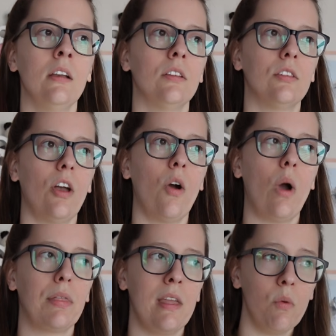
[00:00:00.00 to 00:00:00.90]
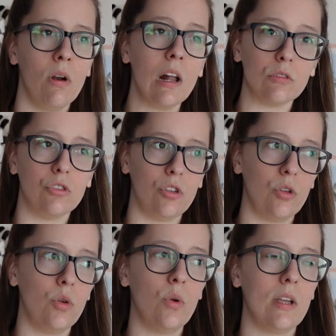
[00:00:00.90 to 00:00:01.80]
So I think what I'll
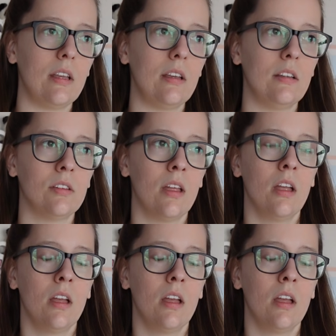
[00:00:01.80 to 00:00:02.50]
do is